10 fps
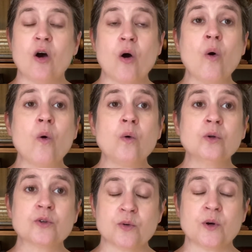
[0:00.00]

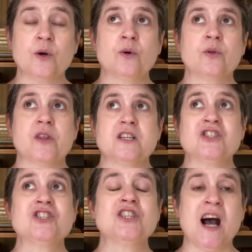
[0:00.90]
old growth
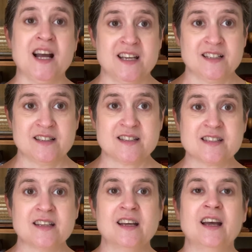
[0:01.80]
giants,
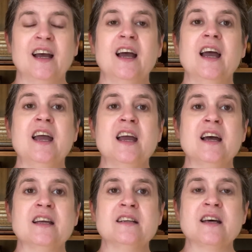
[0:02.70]

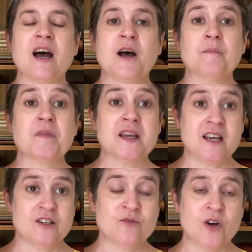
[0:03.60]
and um, they
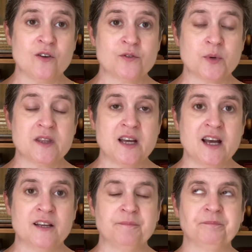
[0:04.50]
get involved with
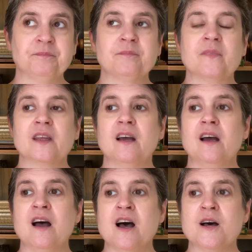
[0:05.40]
that.
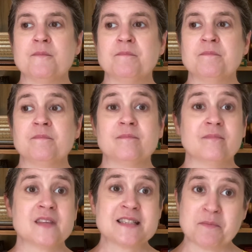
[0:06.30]
Um,
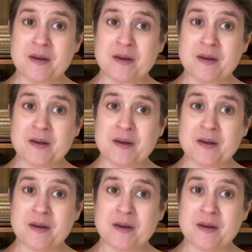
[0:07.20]
some